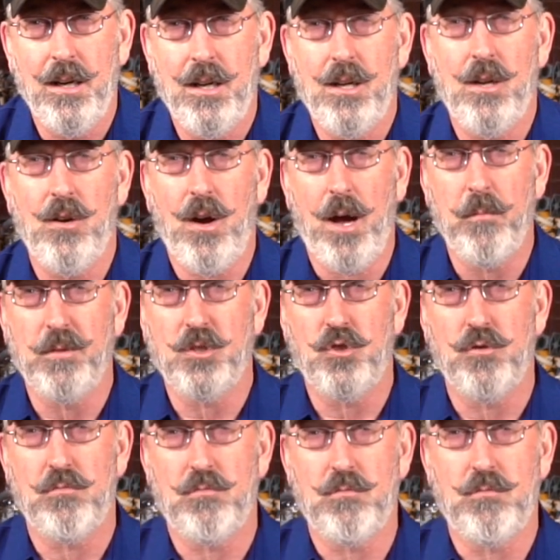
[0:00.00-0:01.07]
You know how
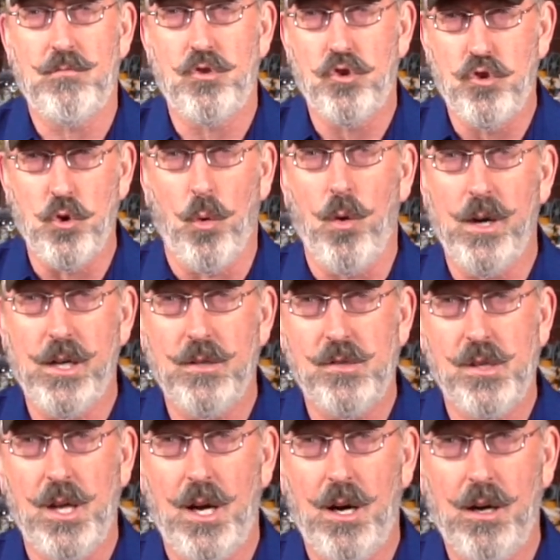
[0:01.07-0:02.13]
much joy
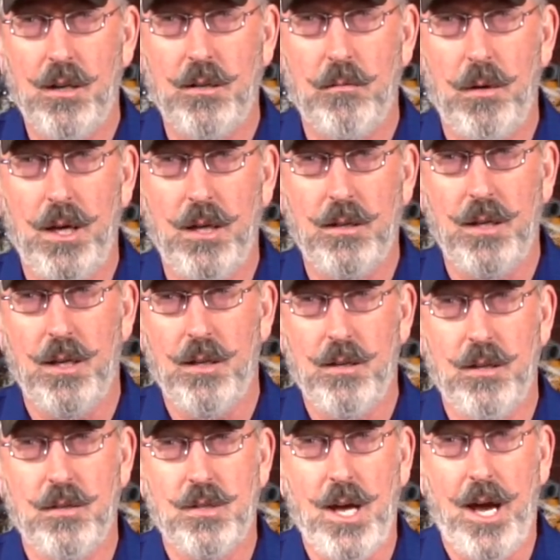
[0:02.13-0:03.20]
is there in
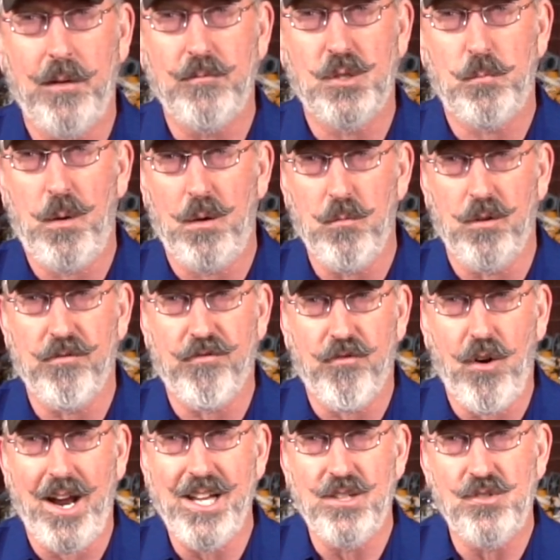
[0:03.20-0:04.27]
the time spent with
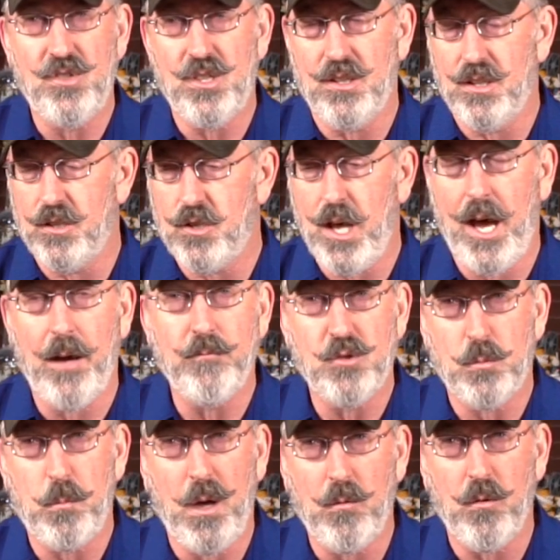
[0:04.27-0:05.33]
friends and the time
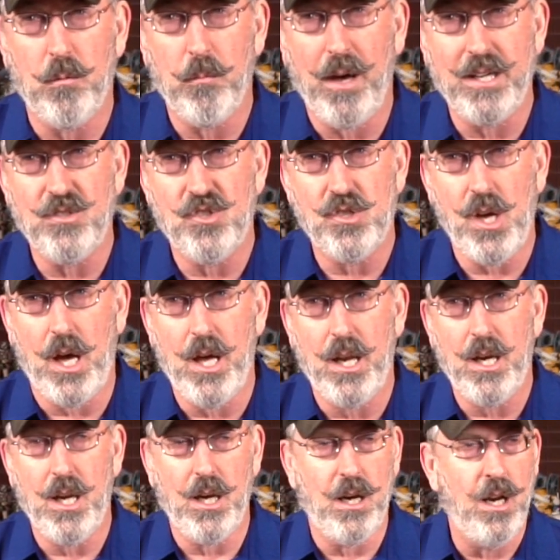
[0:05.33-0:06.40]
spent with my
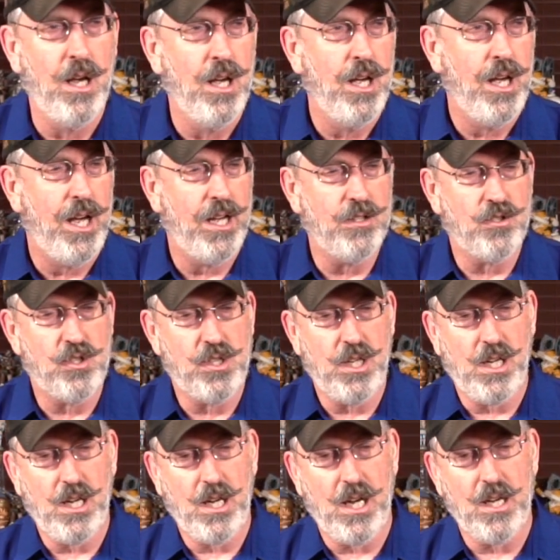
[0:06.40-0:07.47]
son and
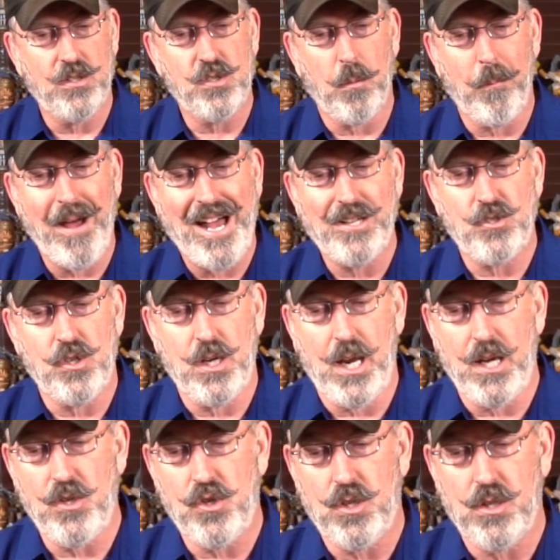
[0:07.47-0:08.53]
seeing his
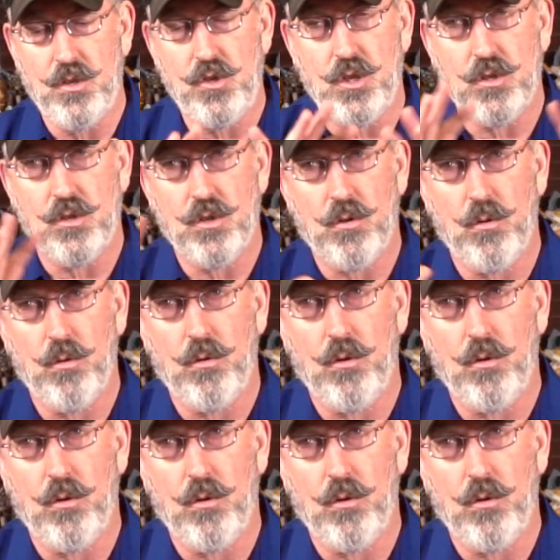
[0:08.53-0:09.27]
imagination just